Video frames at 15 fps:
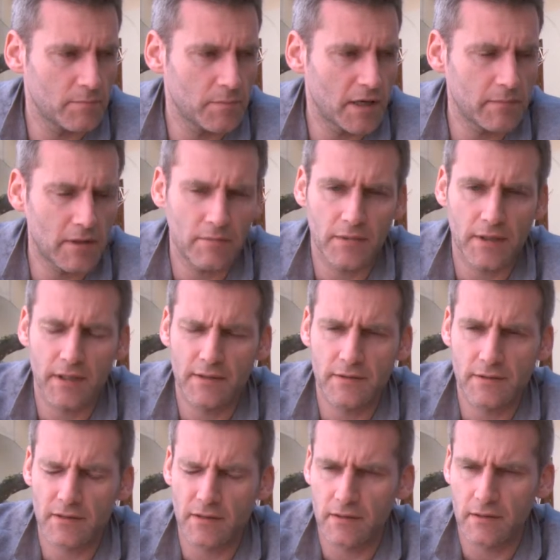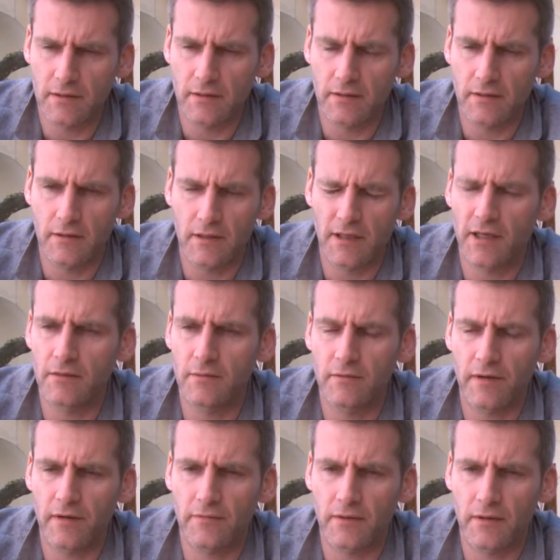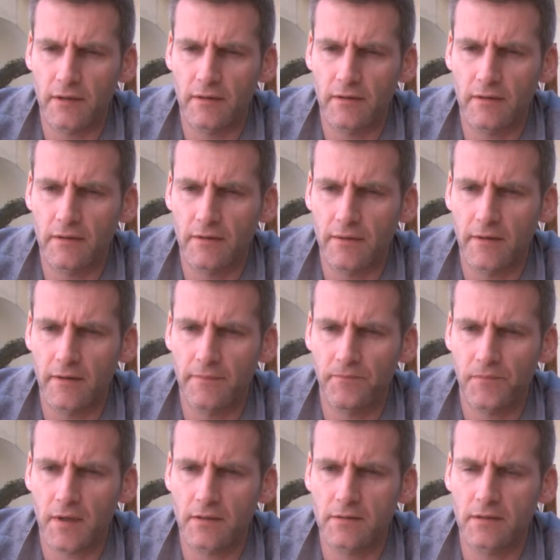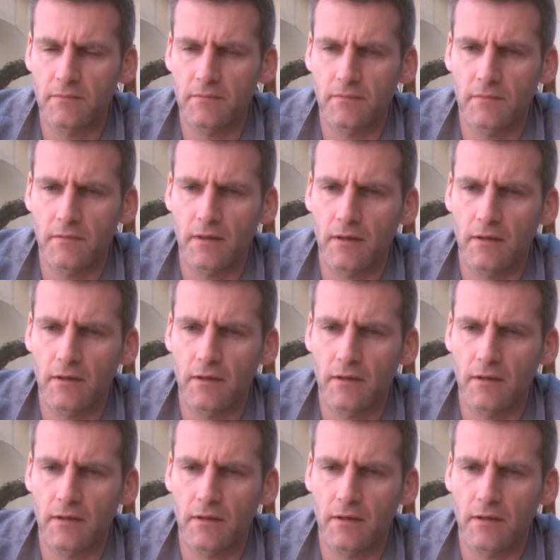Batman Begins and Kingdom of Heaven, and some